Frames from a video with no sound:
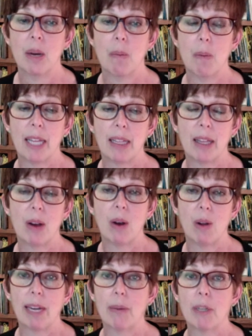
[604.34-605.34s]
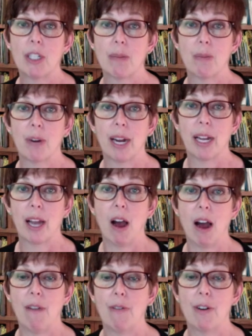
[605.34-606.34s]
But the Whole Language Umbrella
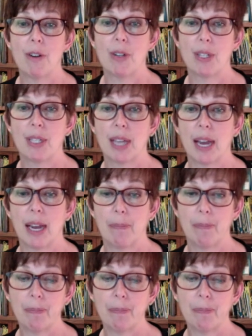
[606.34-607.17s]
offers a